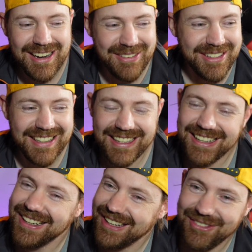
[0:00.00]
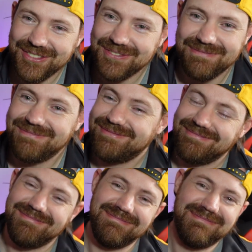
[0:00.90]
I mean, if
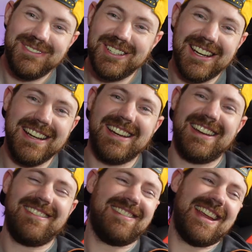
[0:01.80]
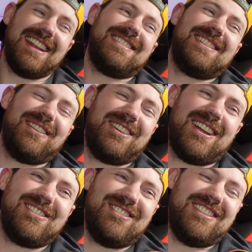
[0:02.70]
she can get
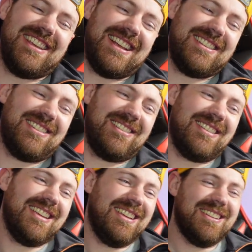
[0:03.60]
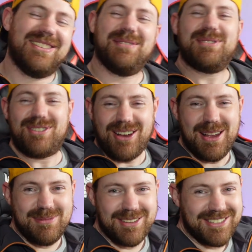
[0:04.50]
700,000
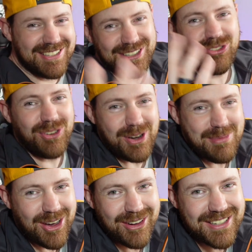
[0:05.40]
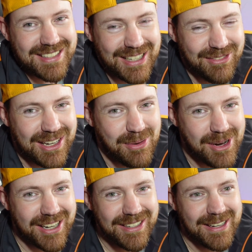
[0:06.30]
subscribers just filming on the
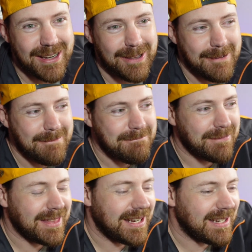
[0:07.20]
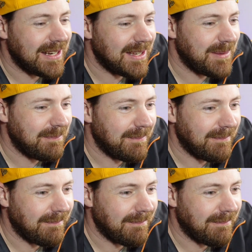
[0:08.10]
ZV1, then I